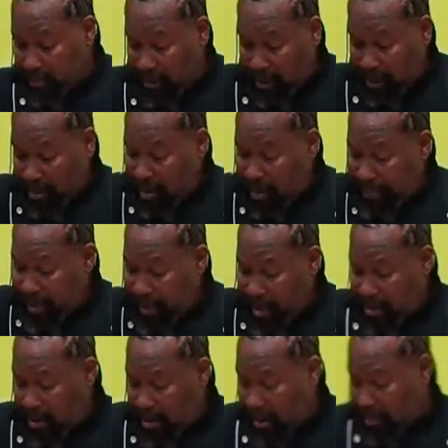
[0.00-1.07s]
One thing about
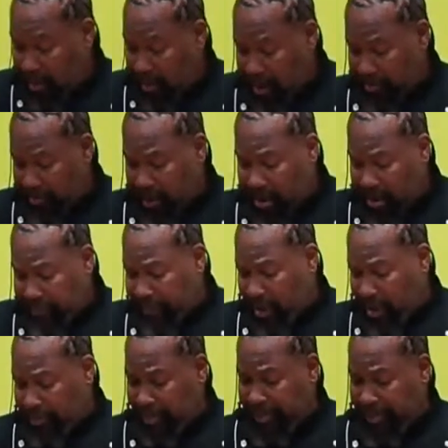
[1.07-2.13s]
pasta, um, it can really
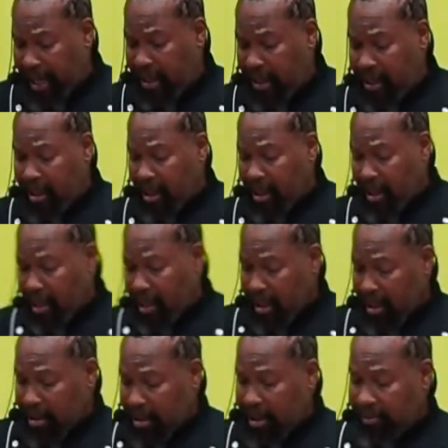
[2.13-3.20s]
fill up your belly
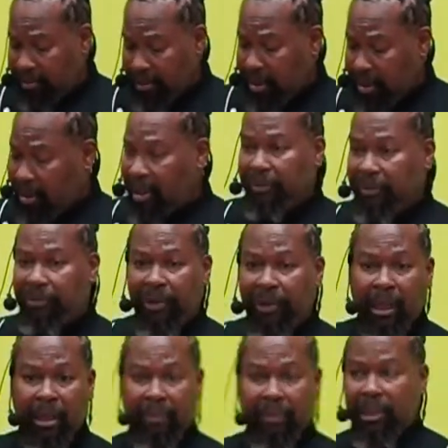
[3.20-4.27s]
and give you that
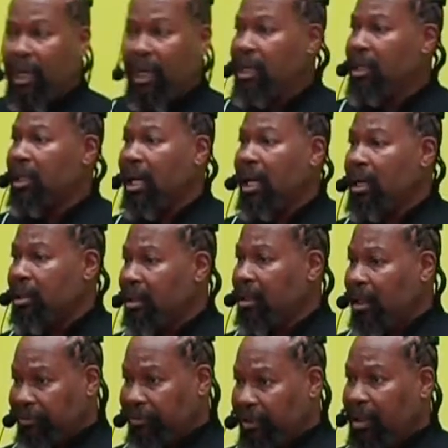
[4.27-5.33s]
feeling of satiation,
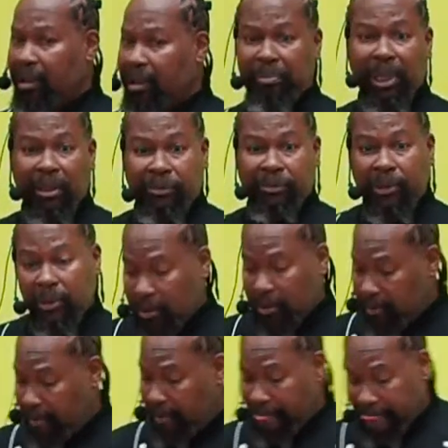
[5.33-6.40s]
that feeling of being
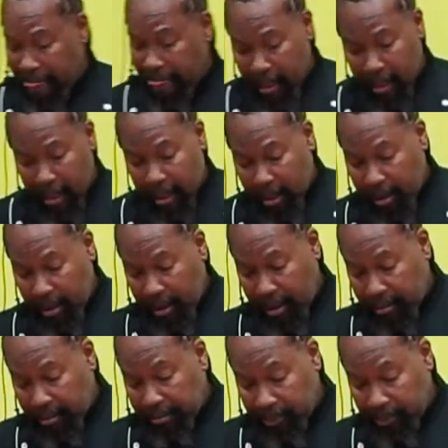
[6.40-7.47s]
full, and
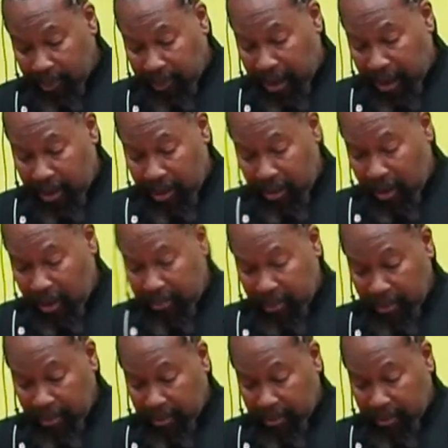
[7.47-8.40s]
um, quite enjoyable.